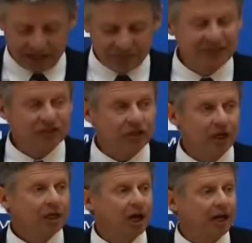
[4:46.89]
That means
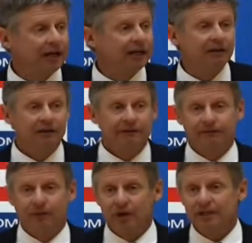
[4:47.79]
cutting
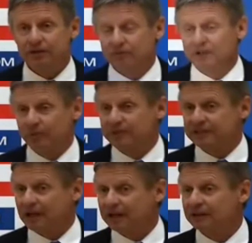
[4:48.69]

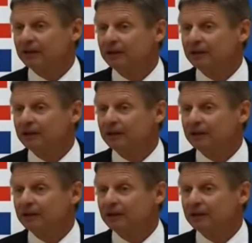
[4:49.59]
43%